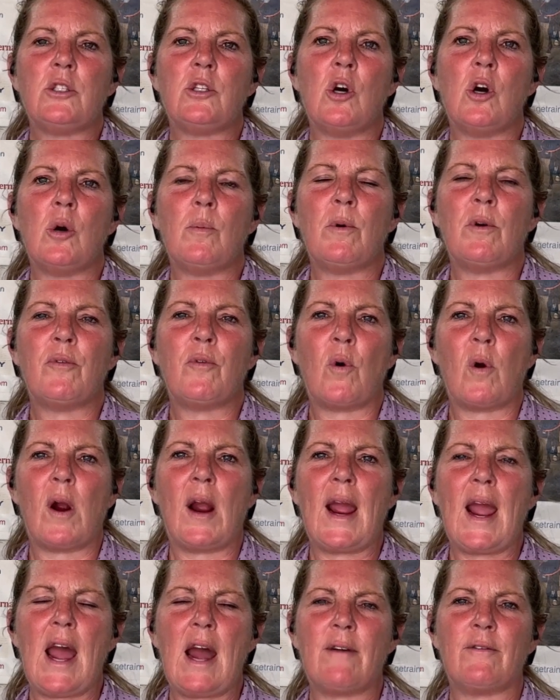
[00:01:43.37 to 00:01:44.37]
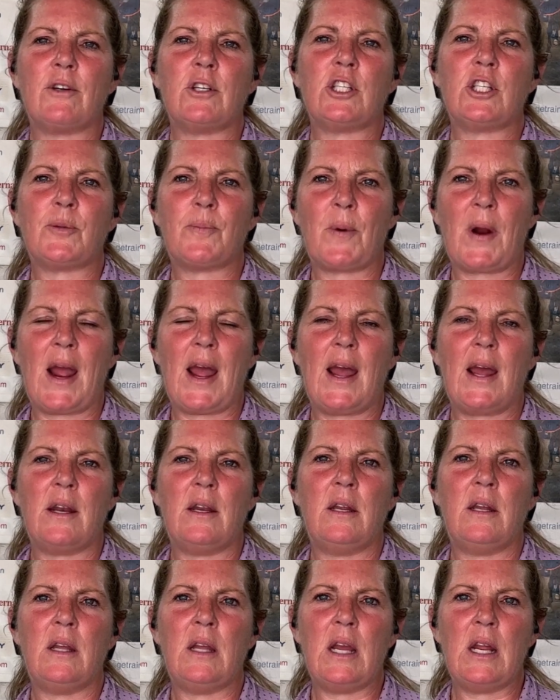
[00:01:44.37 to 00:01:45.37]
So before I ever
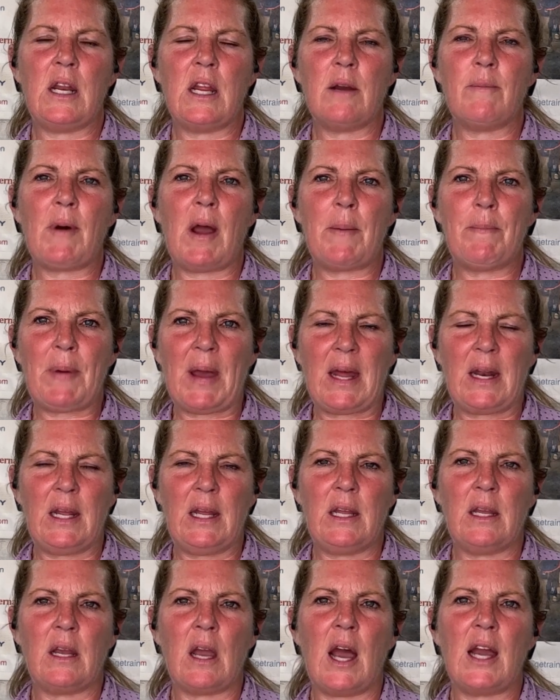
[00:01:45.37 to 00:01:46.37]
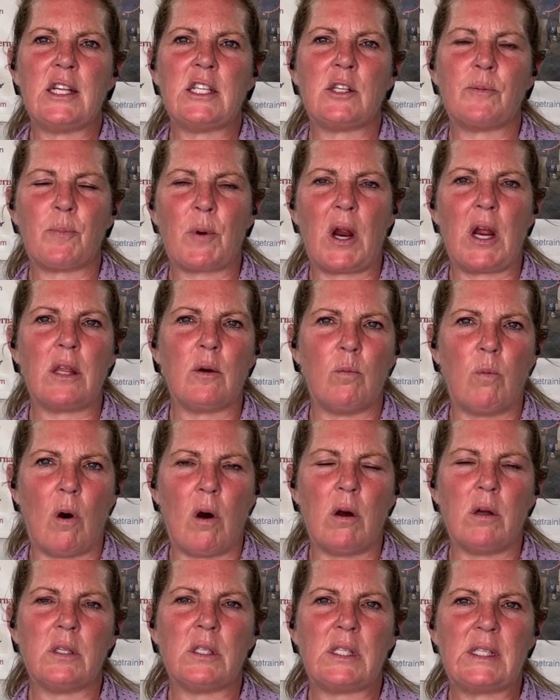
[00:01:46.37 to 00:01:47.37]
spread any of my bedding, I spray the
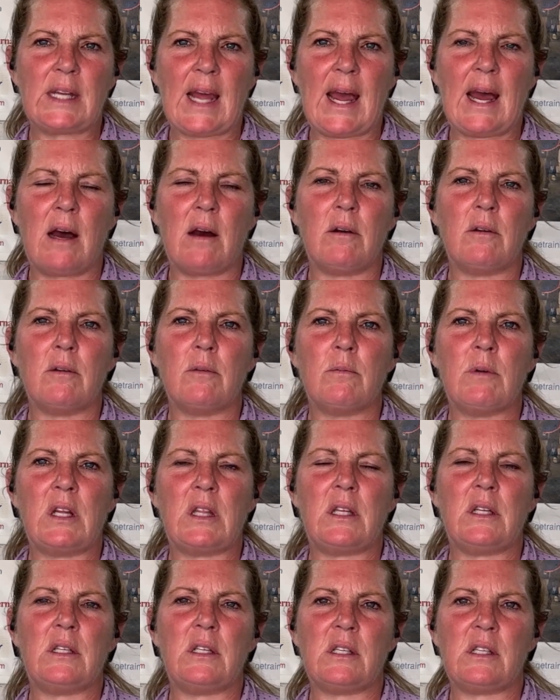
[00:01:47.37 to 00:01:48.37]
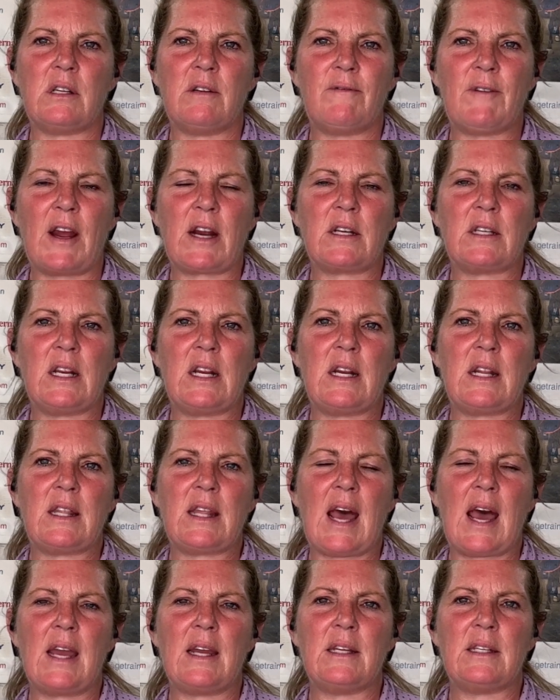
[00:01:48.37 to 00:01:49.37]
walls down with a
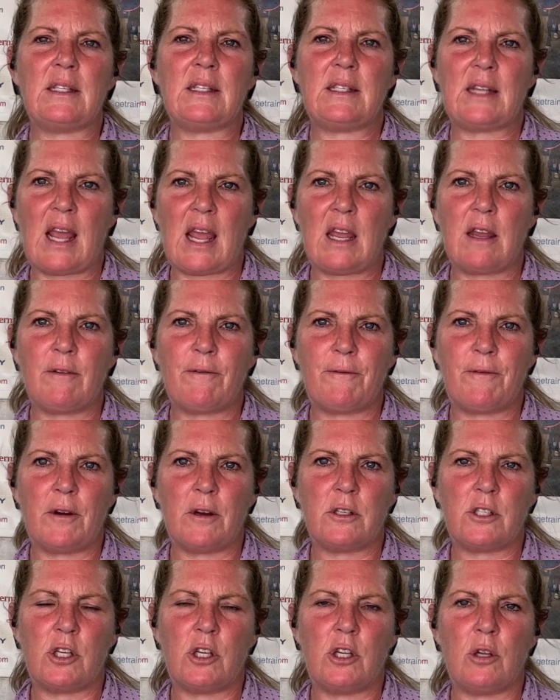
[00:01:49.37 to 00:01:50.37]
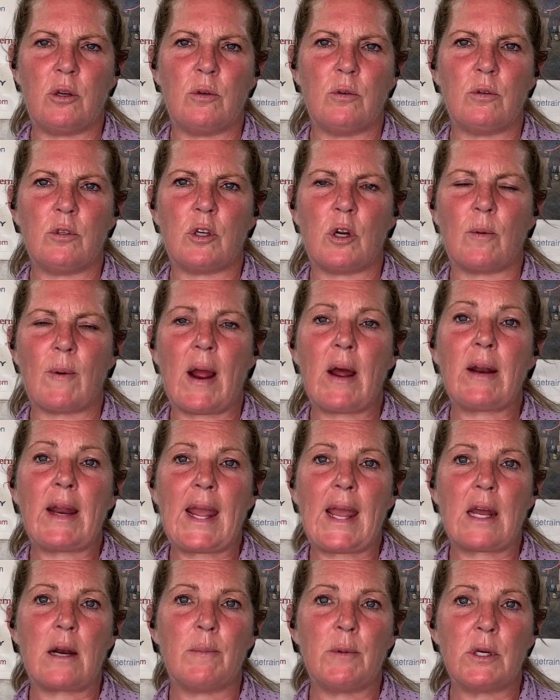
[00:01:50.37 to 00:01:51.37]
disinfectant that is safe to use
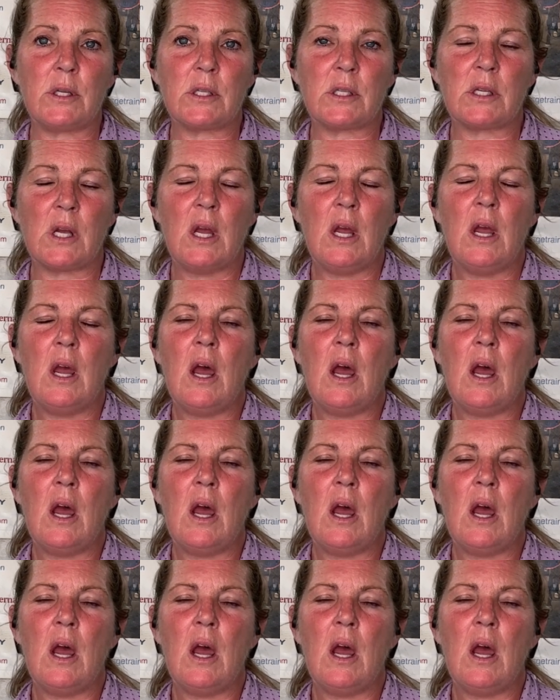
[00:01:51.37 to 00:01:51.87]
around animals.